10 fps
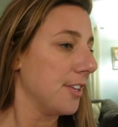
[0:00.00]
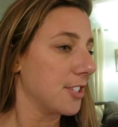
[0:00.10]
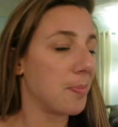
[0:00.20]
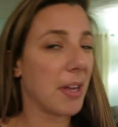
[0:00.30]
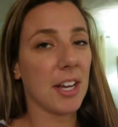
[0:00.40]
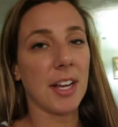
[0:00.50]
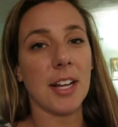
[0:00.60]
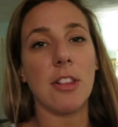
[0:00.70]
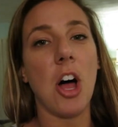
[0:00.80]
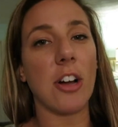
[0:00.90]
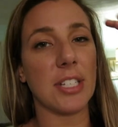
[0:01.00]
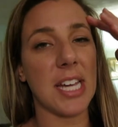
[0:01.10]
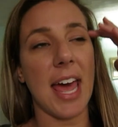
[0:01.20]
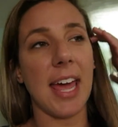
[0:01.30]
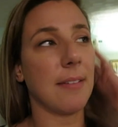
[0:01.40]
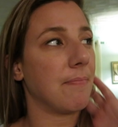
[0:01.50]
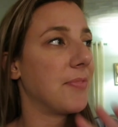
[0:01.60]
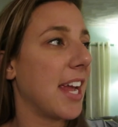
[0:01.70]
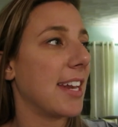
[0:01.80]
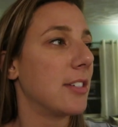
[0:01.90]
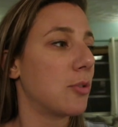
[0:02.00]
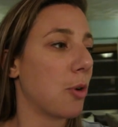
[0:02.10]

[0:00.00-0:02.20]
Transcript: It's been a long day. Danny has